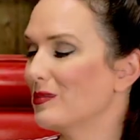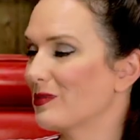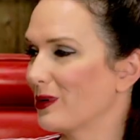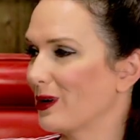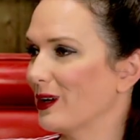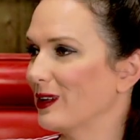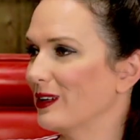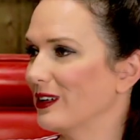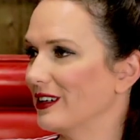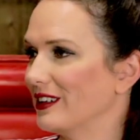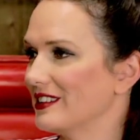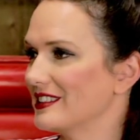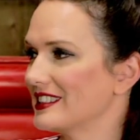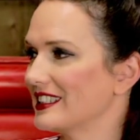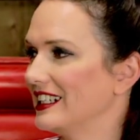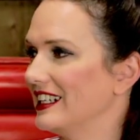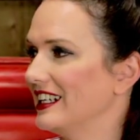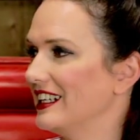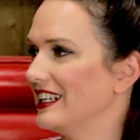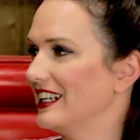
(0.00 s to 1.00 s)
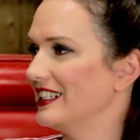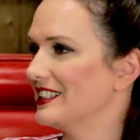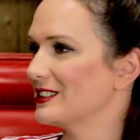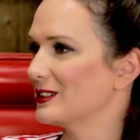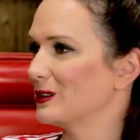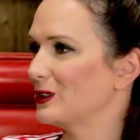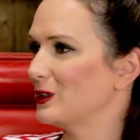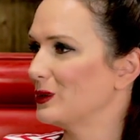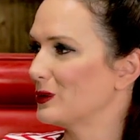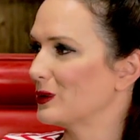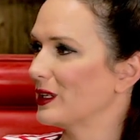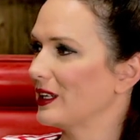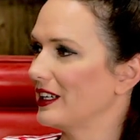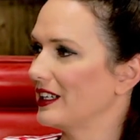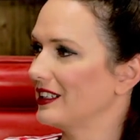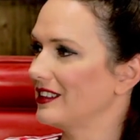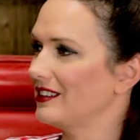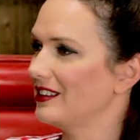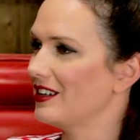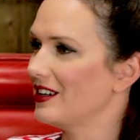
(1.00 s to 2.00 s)
brothers. And so you were
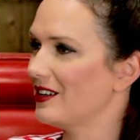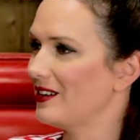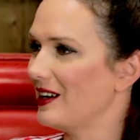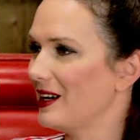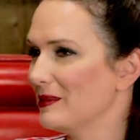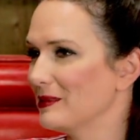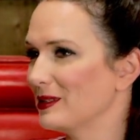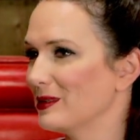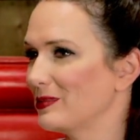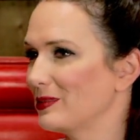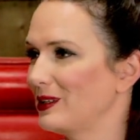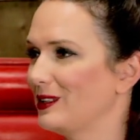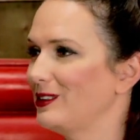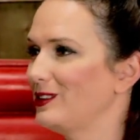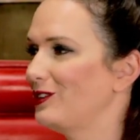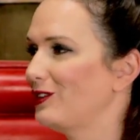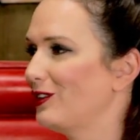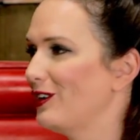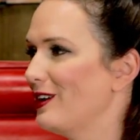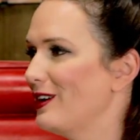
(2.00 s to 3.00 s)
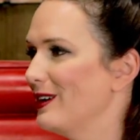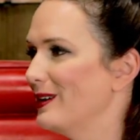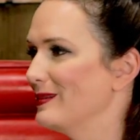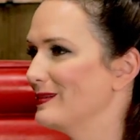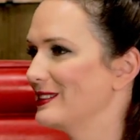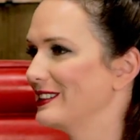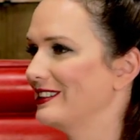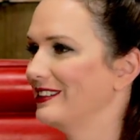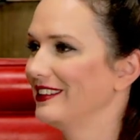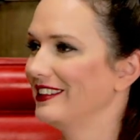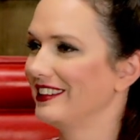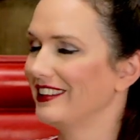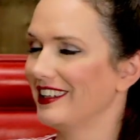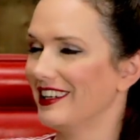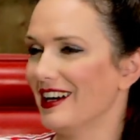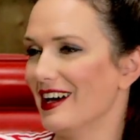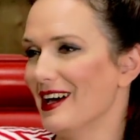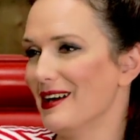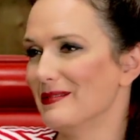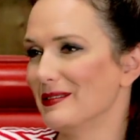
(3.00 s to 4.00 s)
like, you know, I'm going to play the drums. And you're like,
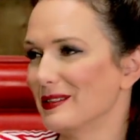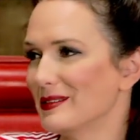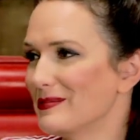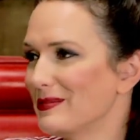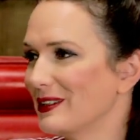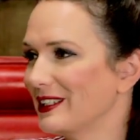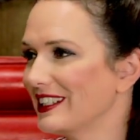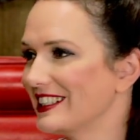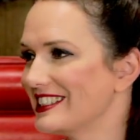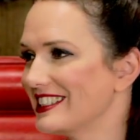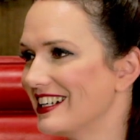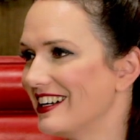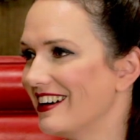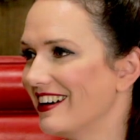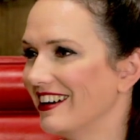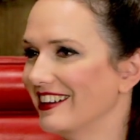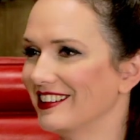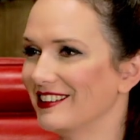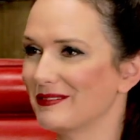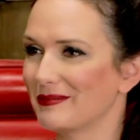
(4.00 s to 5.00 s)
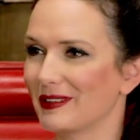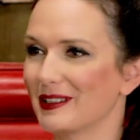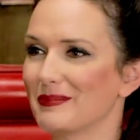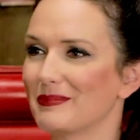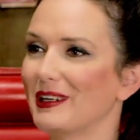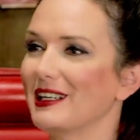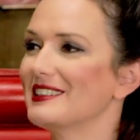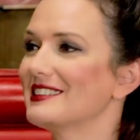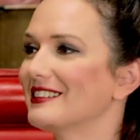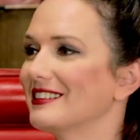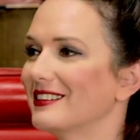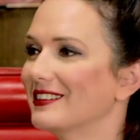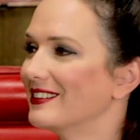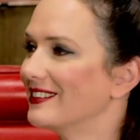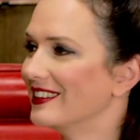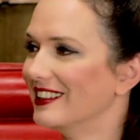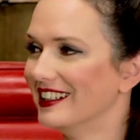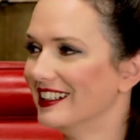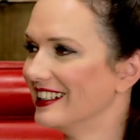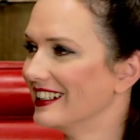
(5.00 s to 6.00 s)
I'm going to play guitar. And you played bass.
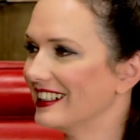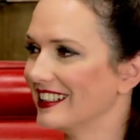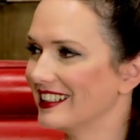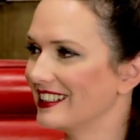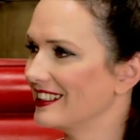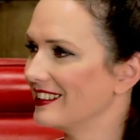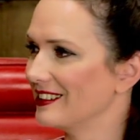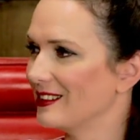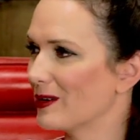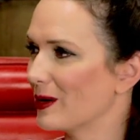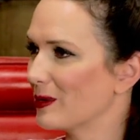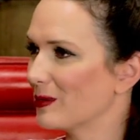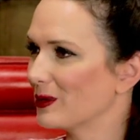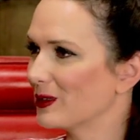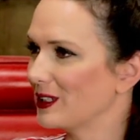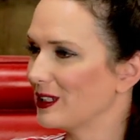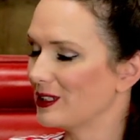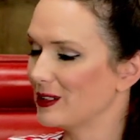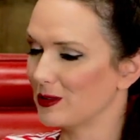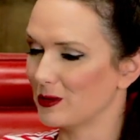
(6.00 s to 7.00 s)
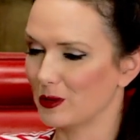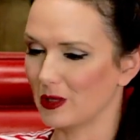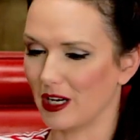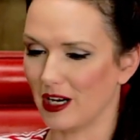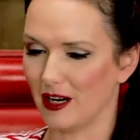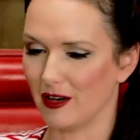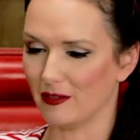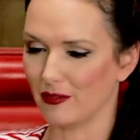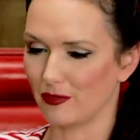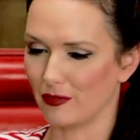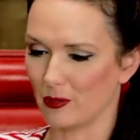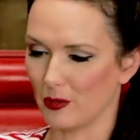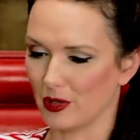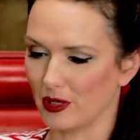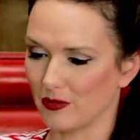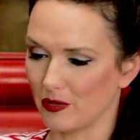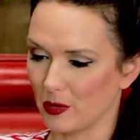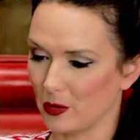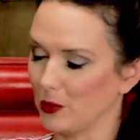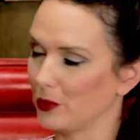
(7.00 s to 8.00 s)
So normally you would have one
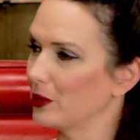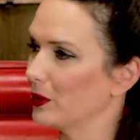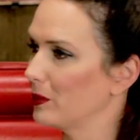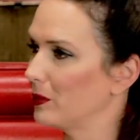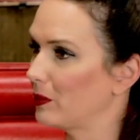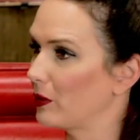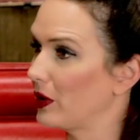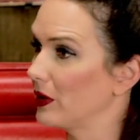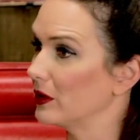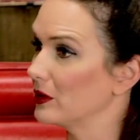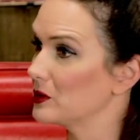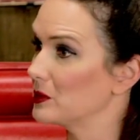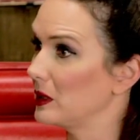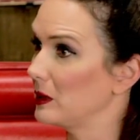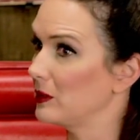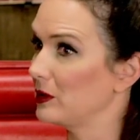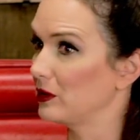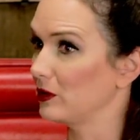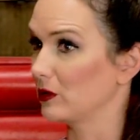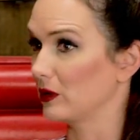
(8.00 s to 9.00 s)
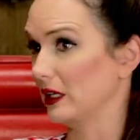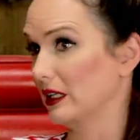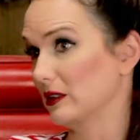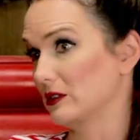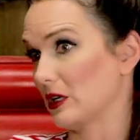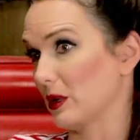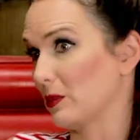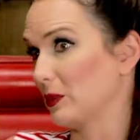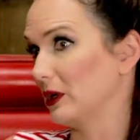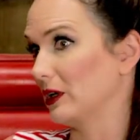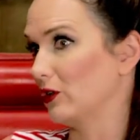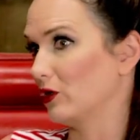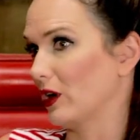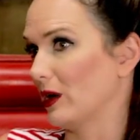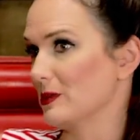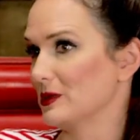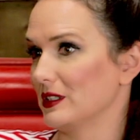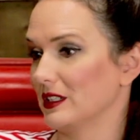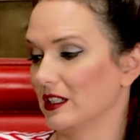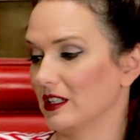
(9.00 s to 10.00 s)
of the older brothers maybe like start playing
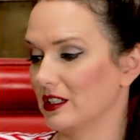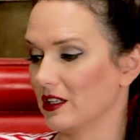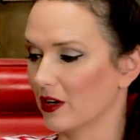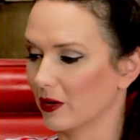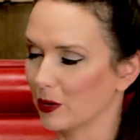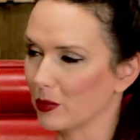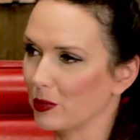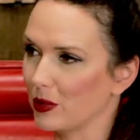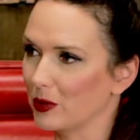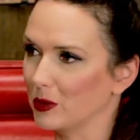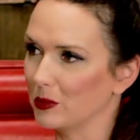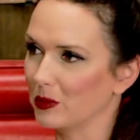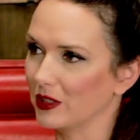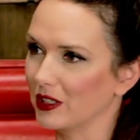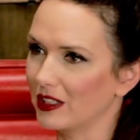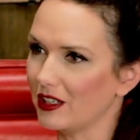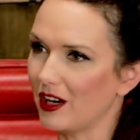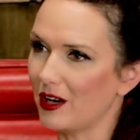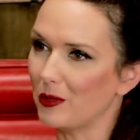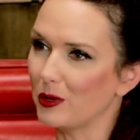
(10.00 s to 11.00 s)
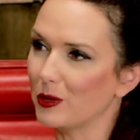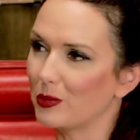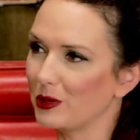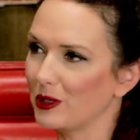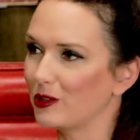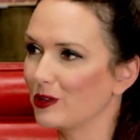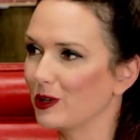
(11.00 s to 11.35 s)
drums. And then the younger brother would be like, I want to play